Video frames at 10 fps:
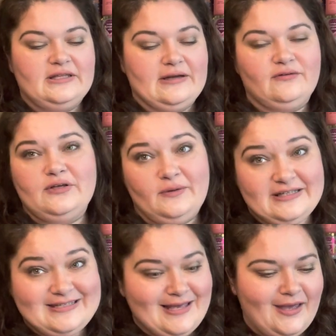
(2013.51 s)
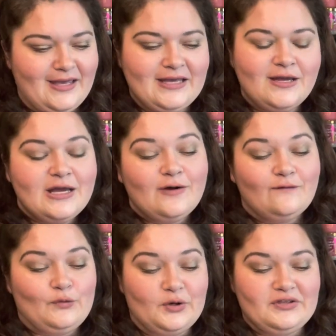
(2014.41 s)
I really want to say,
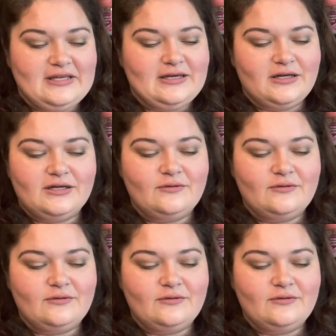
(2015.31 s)
for the year.